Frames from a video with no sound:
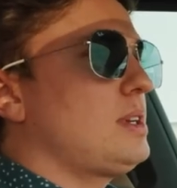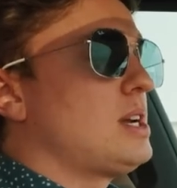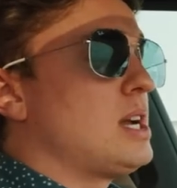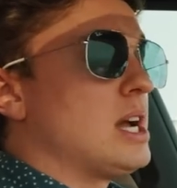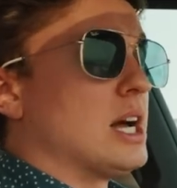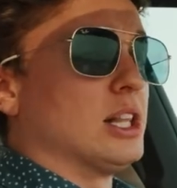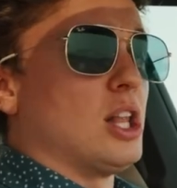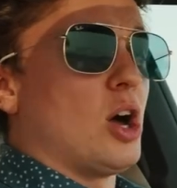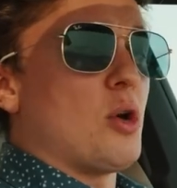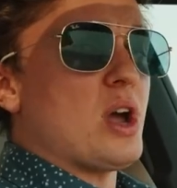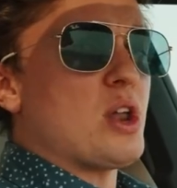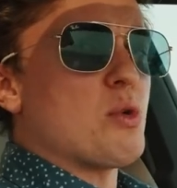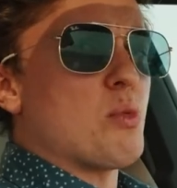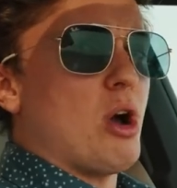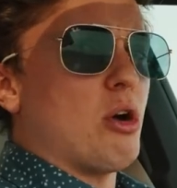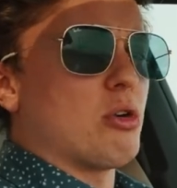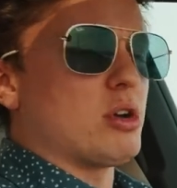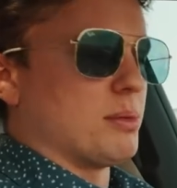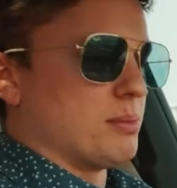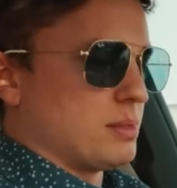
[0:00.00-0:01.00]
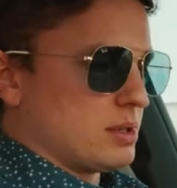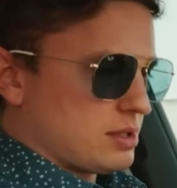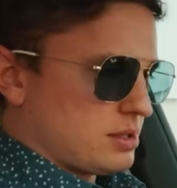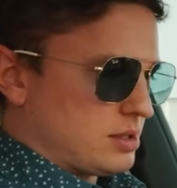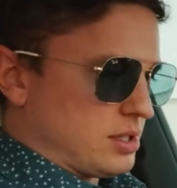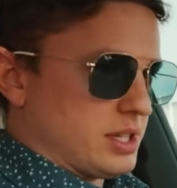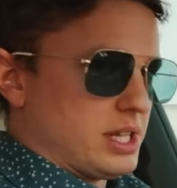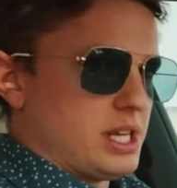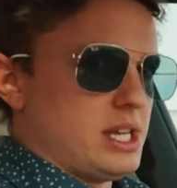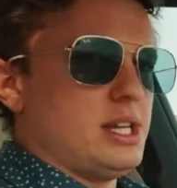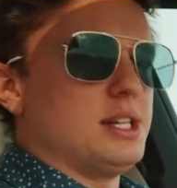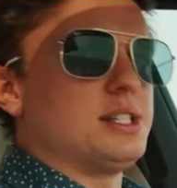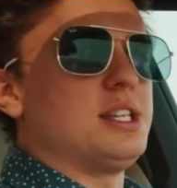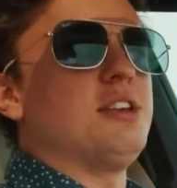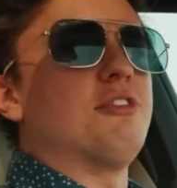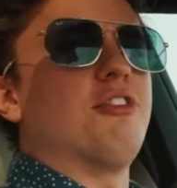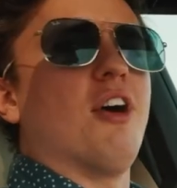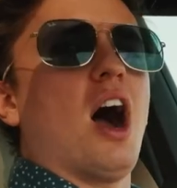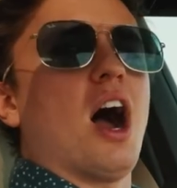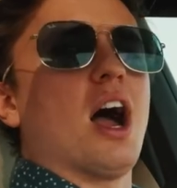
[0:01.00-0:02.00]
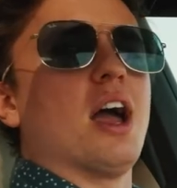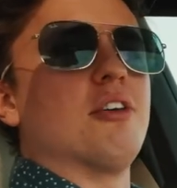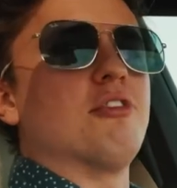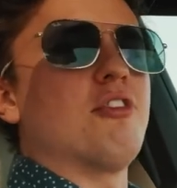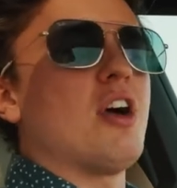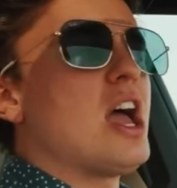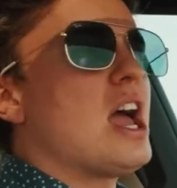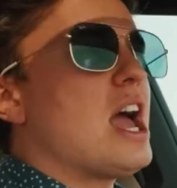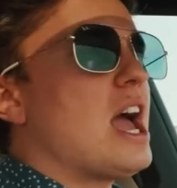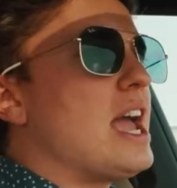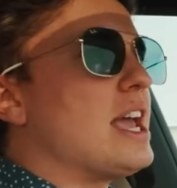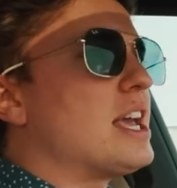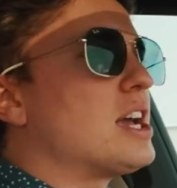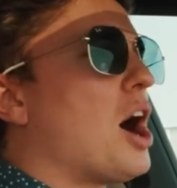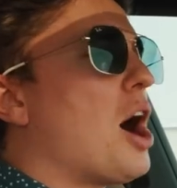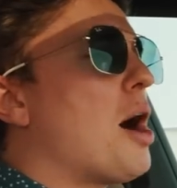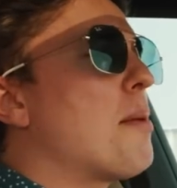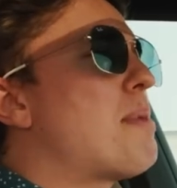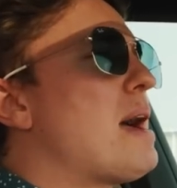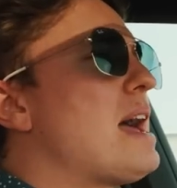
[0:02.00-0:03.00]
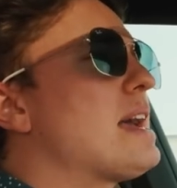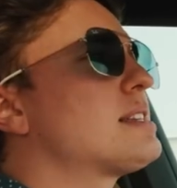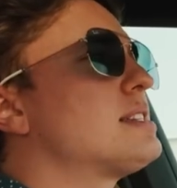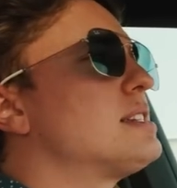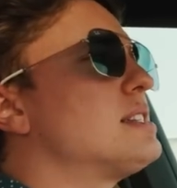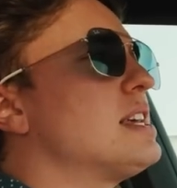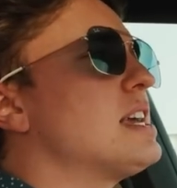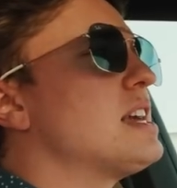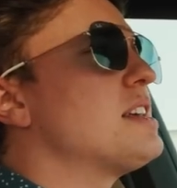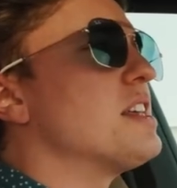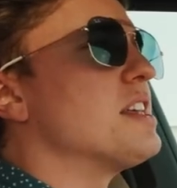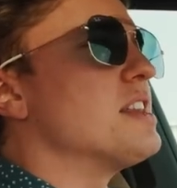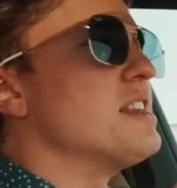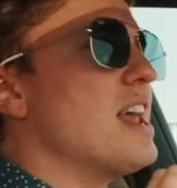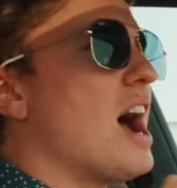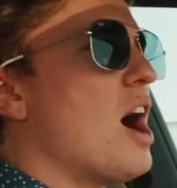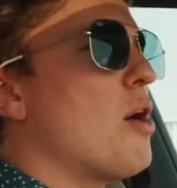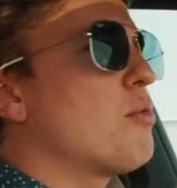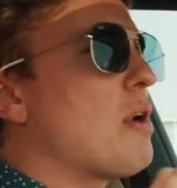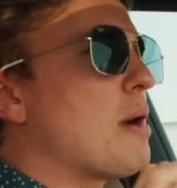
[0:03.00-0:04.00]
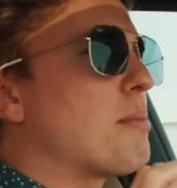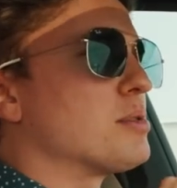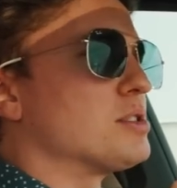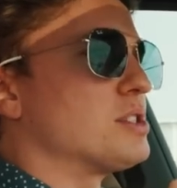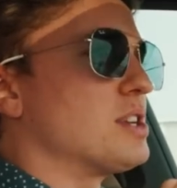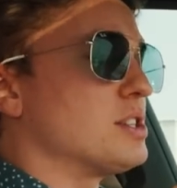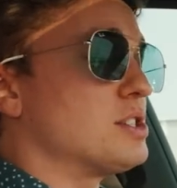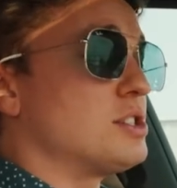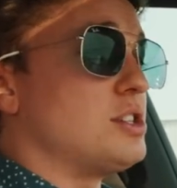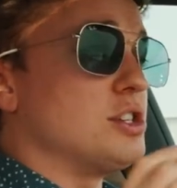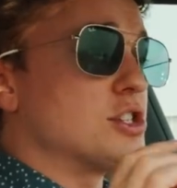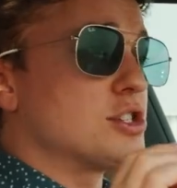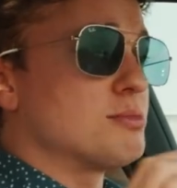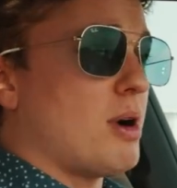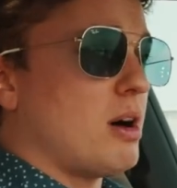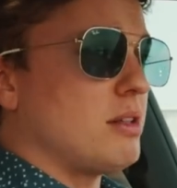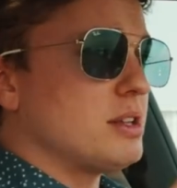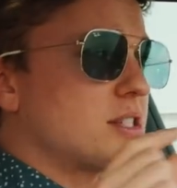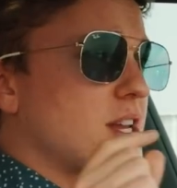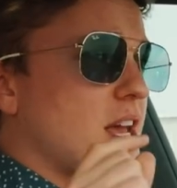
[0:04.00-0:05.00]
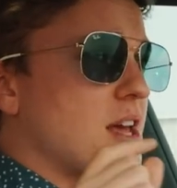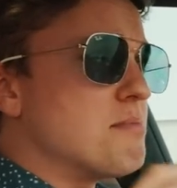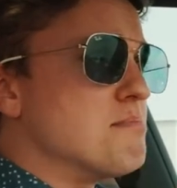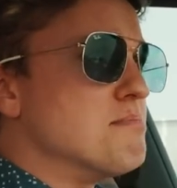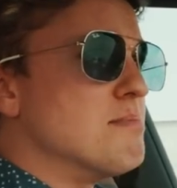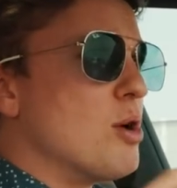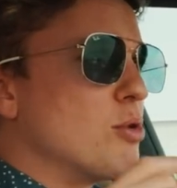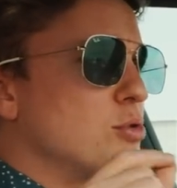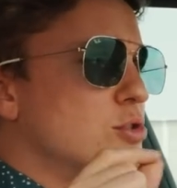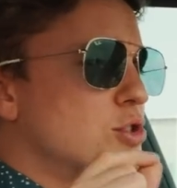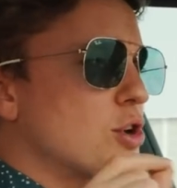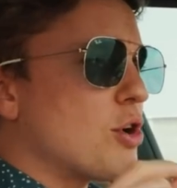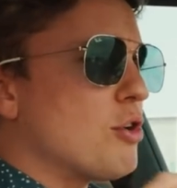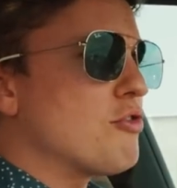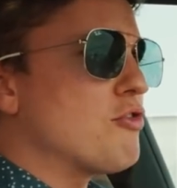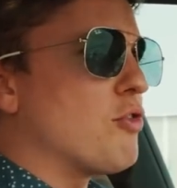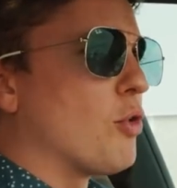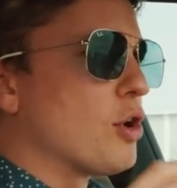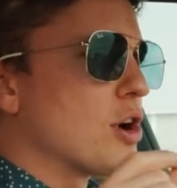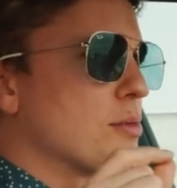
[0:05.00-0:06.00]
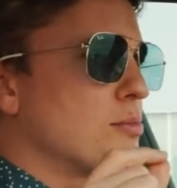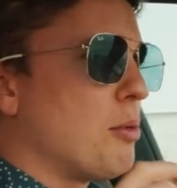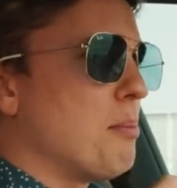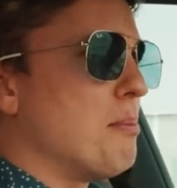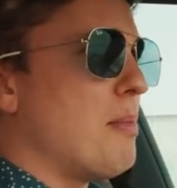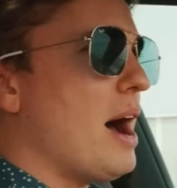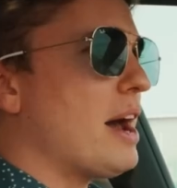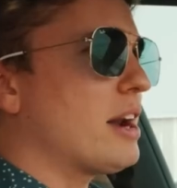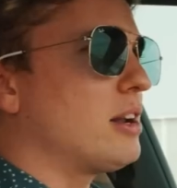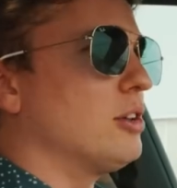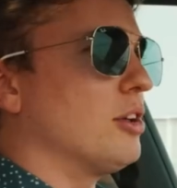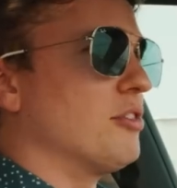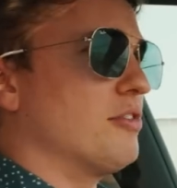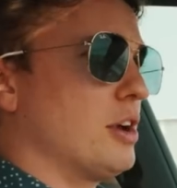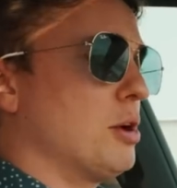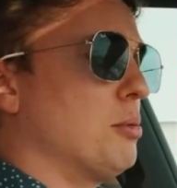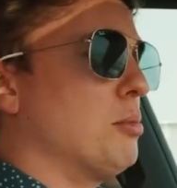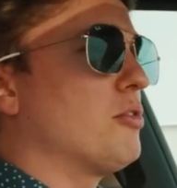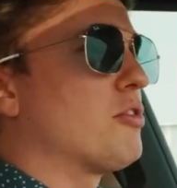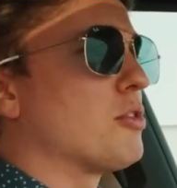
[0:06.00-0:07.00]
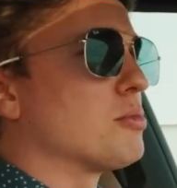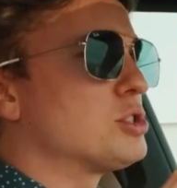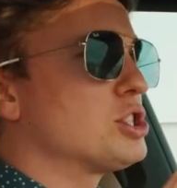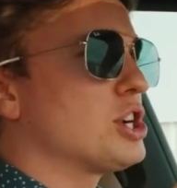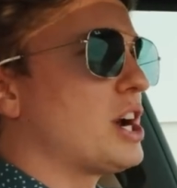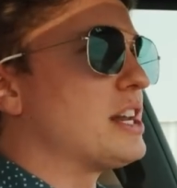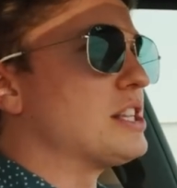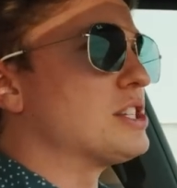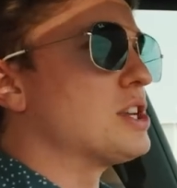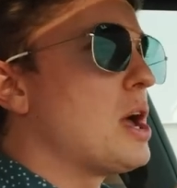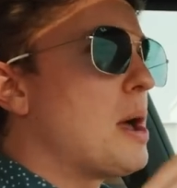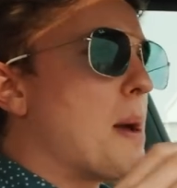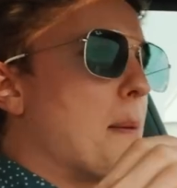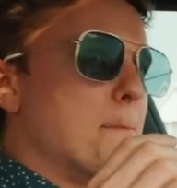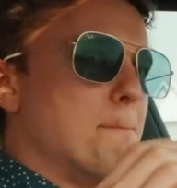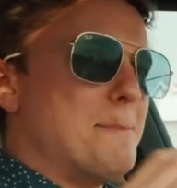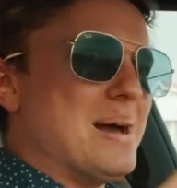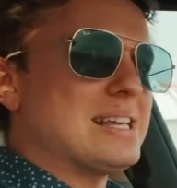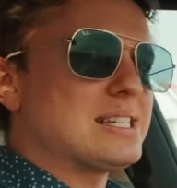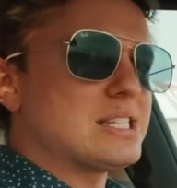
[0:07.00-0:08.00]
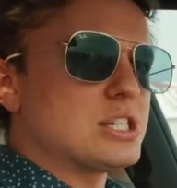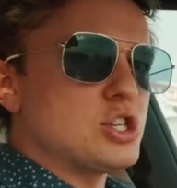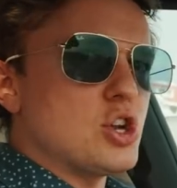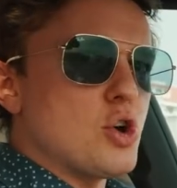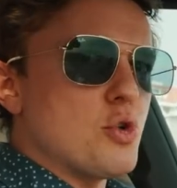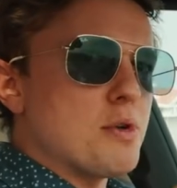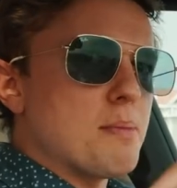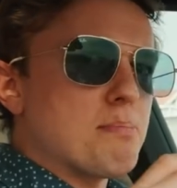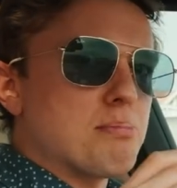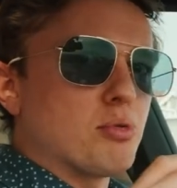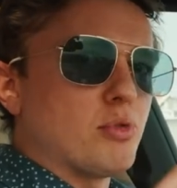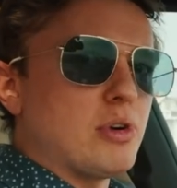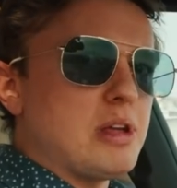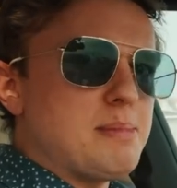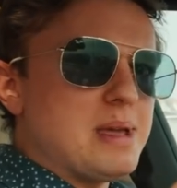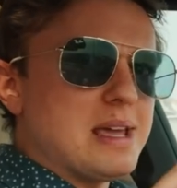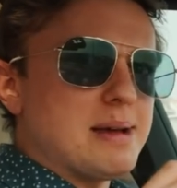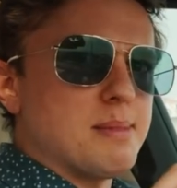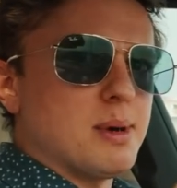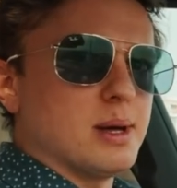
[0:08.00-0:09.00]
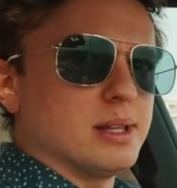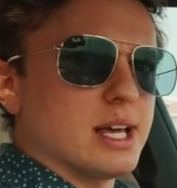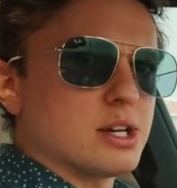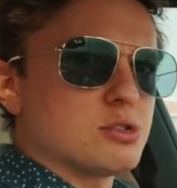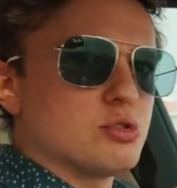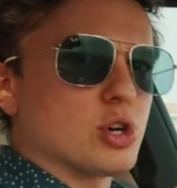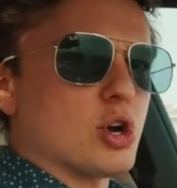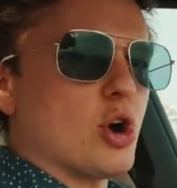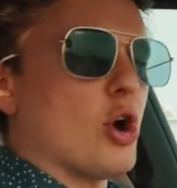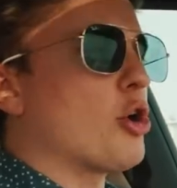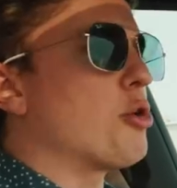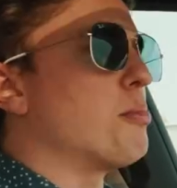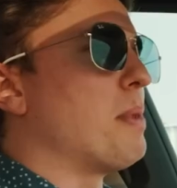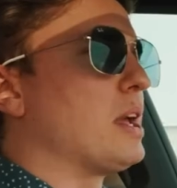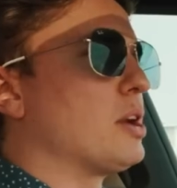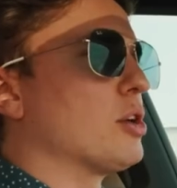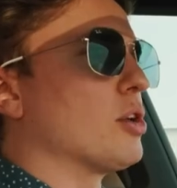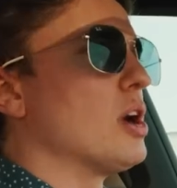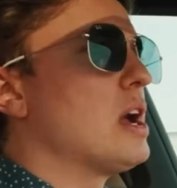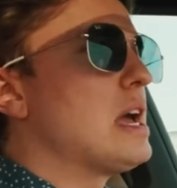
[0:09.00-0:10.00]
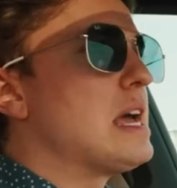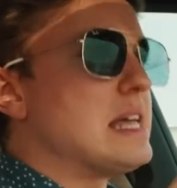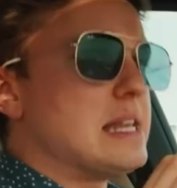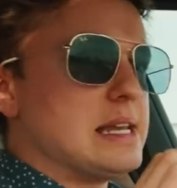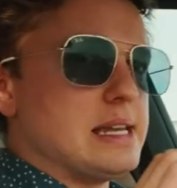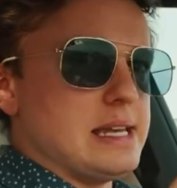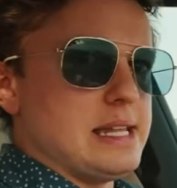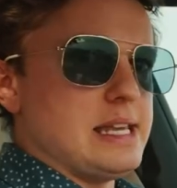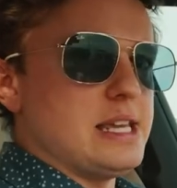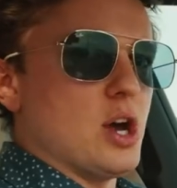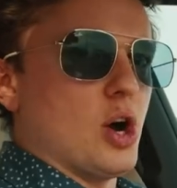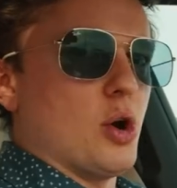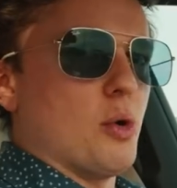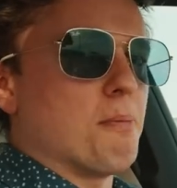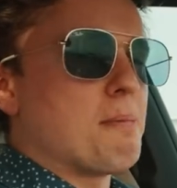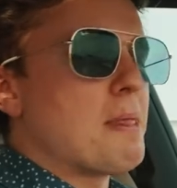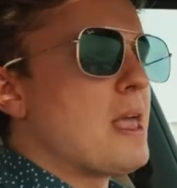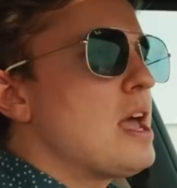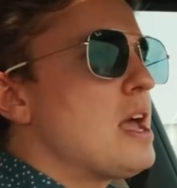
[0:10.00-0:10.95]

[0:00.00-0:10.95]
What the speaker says: Hello and welcome to the ET5, a compact sedan that now represents the smallest and most affordable model available from China's best-known premium electric automaker, NIO.